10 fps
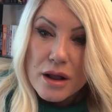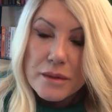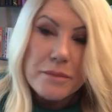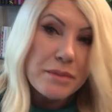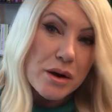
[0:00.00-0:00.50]

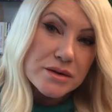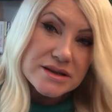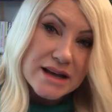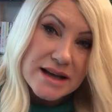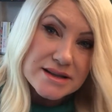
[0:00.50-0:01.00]
The boat
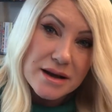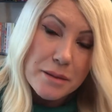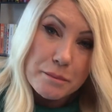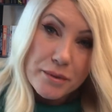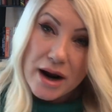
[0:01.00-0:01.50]
says,
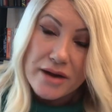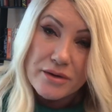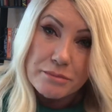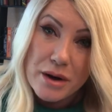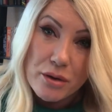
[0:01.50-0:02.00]

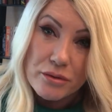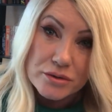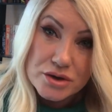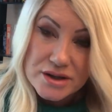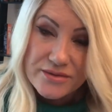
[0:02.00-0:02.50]
private boat,
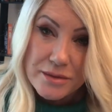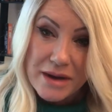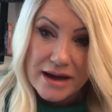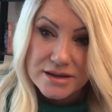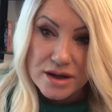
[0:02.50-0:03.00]
just for
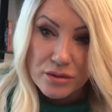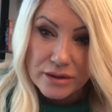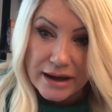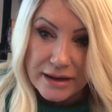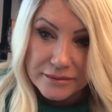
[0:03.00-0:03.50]
Max
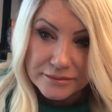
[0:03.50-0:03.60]
only.